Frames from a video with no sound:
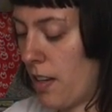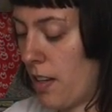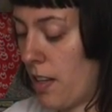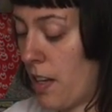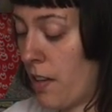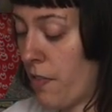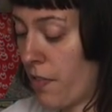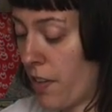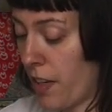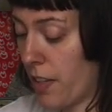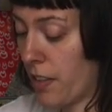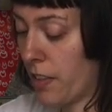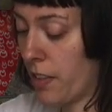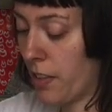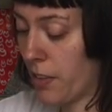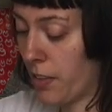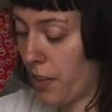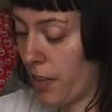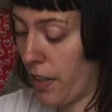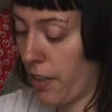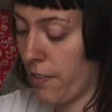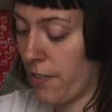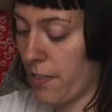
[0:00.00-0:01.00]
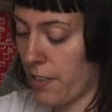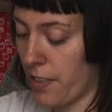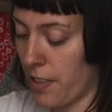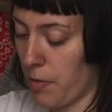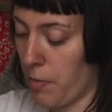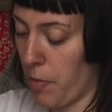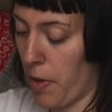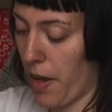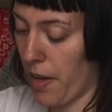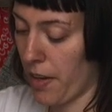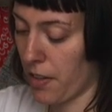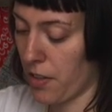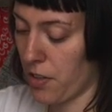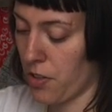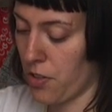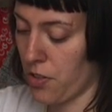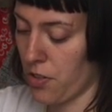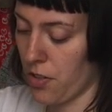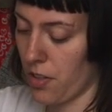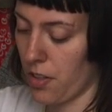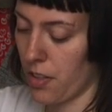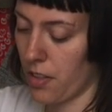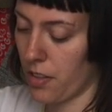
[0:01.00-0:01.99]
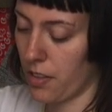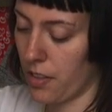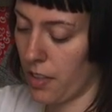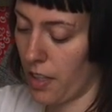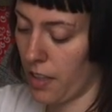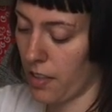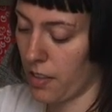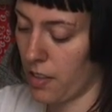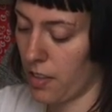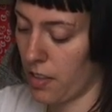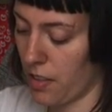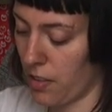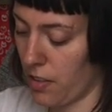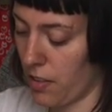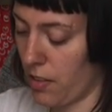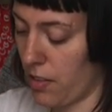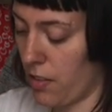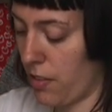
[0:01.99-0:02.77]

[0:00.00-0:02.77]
if I do have some extra, that's